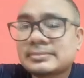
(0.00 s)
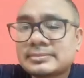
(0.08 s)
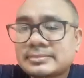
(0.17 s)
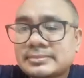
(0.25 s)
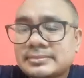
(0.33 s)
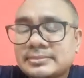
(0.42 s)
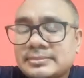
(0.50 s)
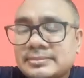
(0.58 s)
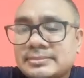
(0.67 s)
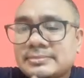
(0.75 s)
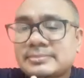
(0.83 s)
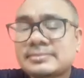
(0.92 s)

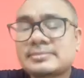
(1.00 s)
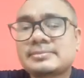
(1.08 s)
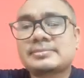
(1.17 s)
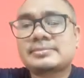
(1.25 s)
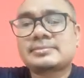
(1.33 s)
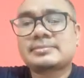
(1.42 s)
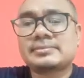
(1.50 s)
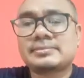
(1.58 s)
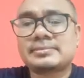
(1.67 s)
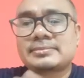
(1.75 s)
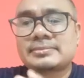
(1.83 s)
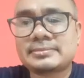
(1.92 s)

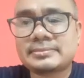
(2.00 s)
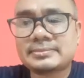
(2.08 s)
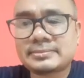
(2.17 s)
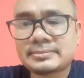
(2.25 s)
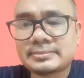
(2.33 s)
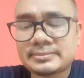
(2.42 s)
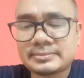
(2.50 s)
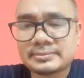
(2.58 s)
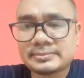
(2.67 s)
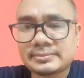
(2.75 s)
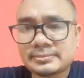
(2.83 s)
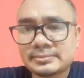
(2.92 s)

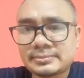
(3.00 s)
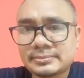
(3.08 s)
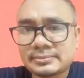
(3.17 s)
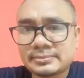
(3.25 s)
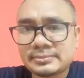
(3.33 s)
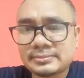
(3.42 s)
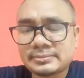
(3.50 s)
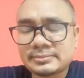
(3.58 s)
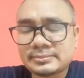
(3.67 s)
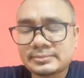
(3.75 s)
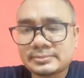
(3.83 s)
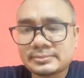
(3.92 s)

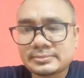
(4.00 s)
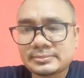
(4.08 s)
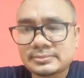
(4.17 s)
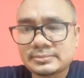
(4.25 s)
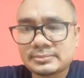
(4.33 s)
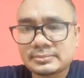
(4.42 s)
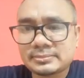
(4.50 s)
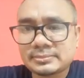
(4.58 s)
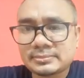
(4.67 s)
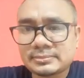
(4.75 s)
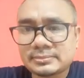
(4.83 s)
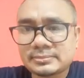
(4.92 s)

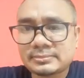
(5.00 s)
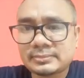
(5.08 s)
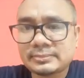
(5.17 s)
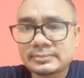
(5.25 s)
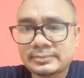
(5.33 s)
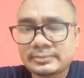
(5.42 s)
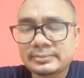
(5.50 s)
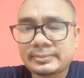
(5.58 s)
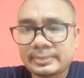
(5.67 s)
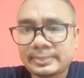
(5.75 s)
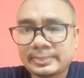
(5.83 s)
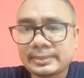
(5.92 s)

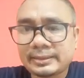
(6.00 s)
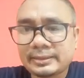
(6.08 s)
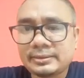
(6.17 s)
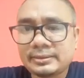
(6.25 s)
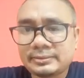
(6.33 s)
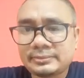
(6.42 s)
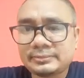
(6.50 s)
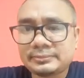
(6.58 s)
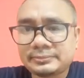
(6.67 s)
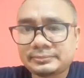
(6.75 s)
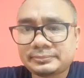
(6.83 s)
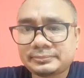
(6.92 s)

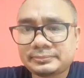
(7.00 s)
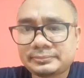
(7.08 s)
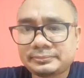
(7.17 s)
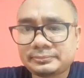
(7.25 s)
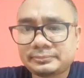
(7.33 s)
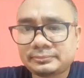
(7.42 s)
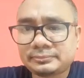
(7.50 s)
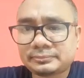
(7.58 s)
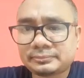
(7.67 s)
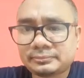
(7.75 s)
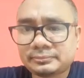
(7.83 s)
[no speech]